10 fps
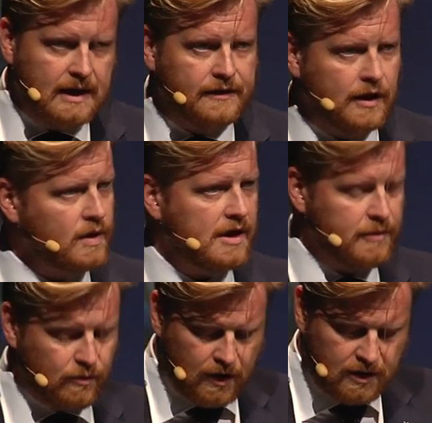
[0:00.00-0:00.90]
Don't get
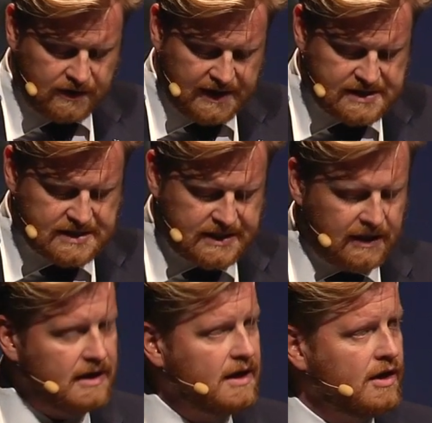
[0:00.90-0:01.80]
me wrong, there's
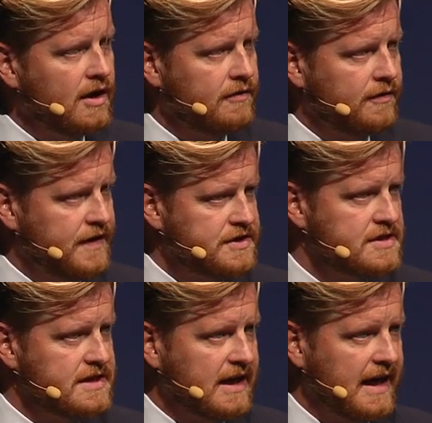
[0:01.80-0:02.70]
still a lot of
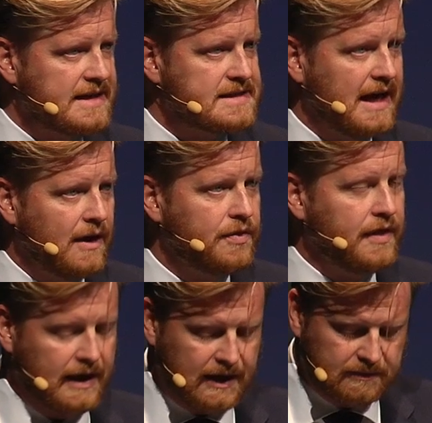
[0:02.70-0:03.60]
efficiency gains out
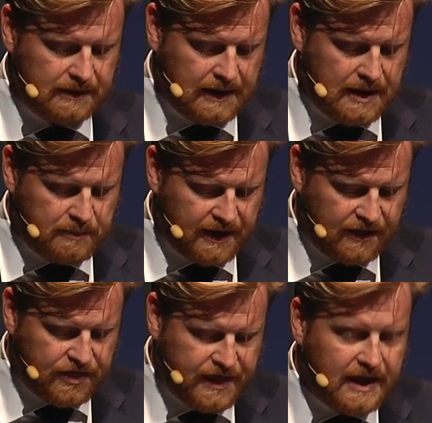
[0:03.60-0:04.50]
there, but I
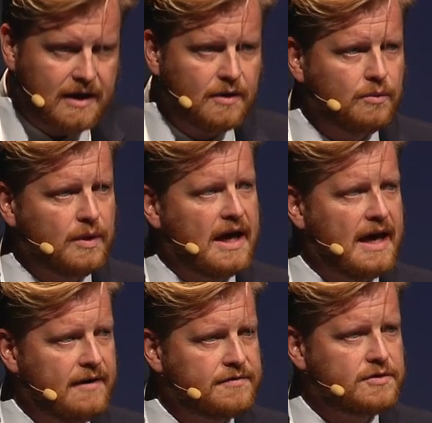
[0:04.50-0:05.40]
think we
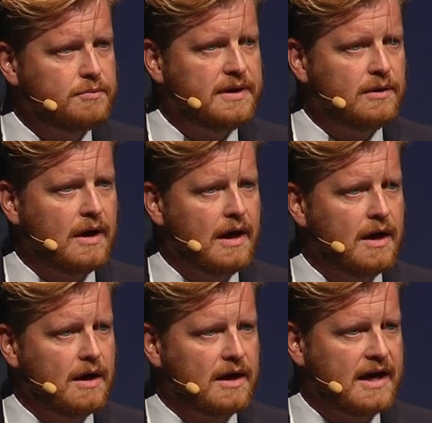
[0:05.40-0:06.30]
have to be
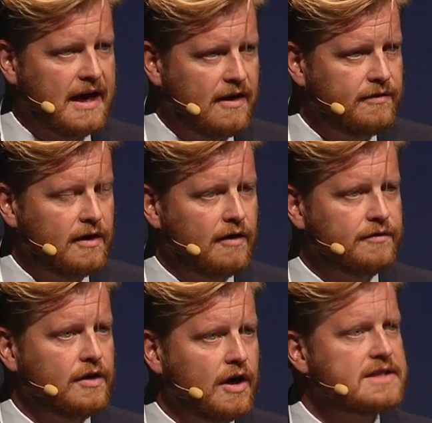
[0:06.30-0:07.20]
careful
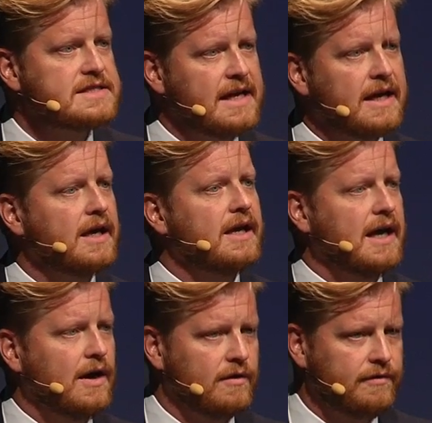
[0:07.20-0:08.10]
of not taking it
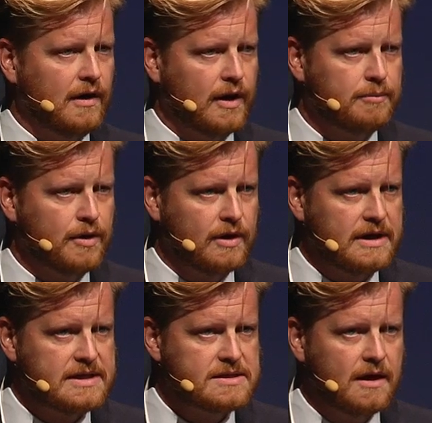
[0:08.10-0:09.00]
out of our
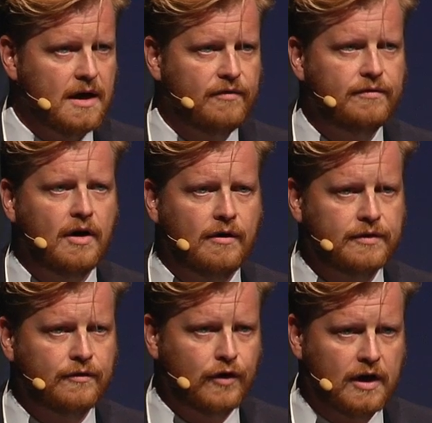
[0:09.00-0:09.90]
employees, of
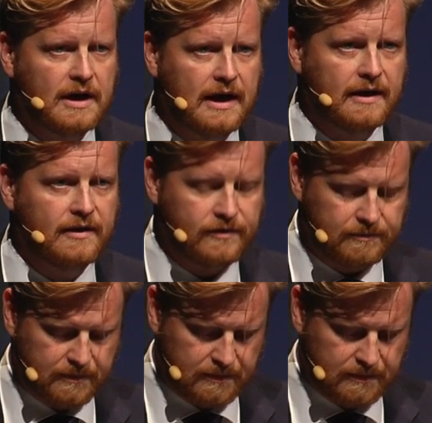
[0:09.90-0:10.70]
the frontliners.